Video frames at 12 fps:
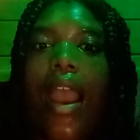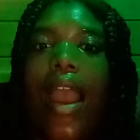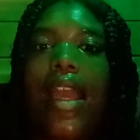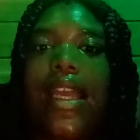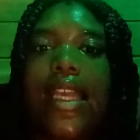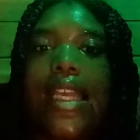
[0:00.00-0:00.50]

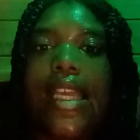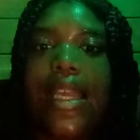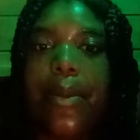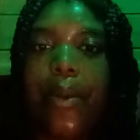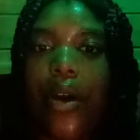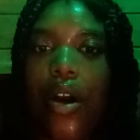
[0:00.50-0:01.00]
and
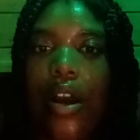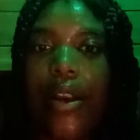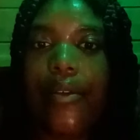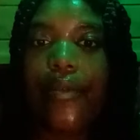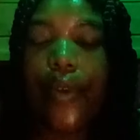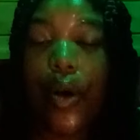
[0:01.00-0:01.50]
keep
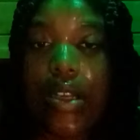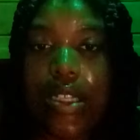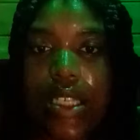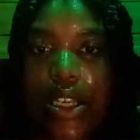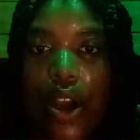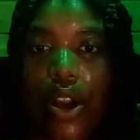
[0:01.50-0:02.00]
on
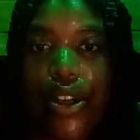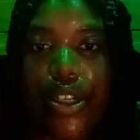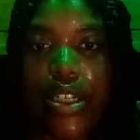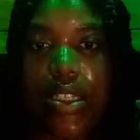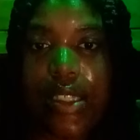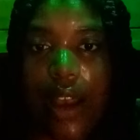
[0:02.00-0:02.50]
focusing on
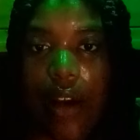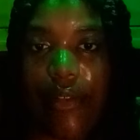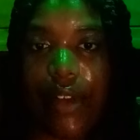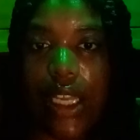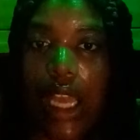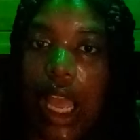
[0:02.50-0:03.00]
yourself
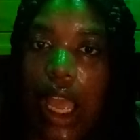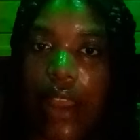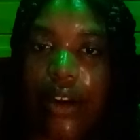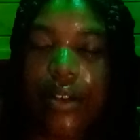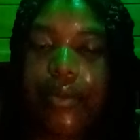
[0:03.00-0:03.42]
and God.